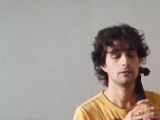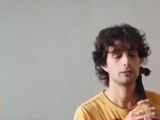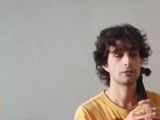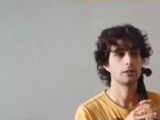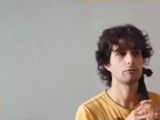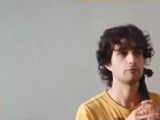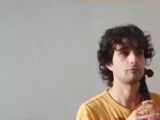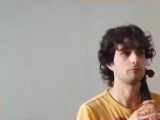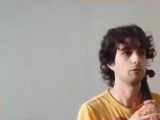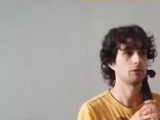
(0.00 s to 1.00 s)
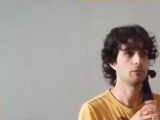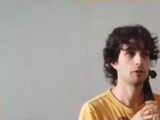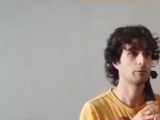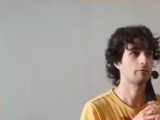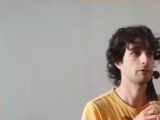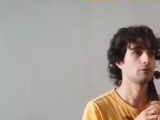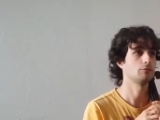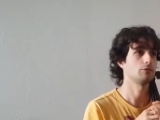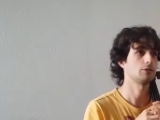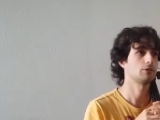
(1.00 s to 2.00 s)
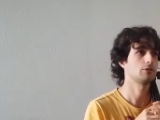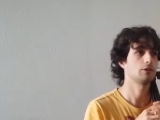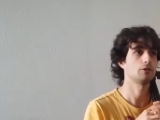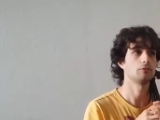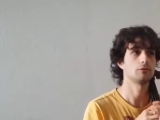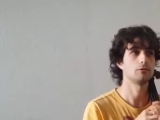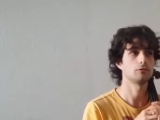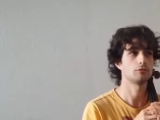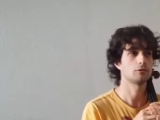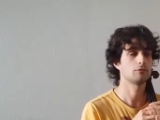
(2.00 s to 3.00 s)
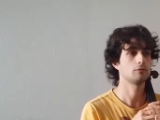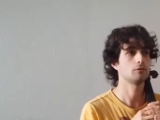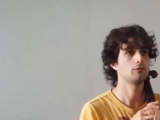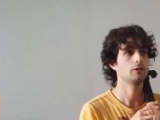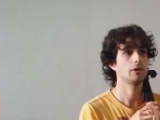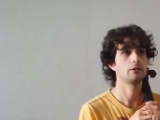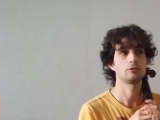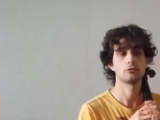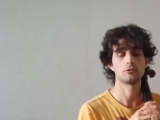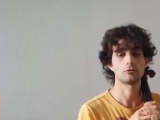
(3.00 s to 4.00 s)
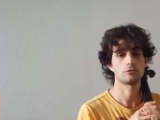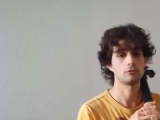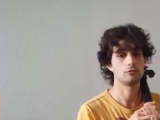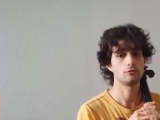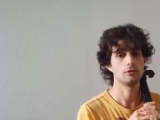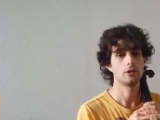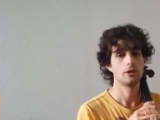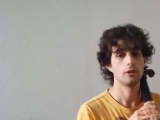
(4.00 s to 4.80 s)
instead of becoming a professional musician and going to the conservatory, I chose to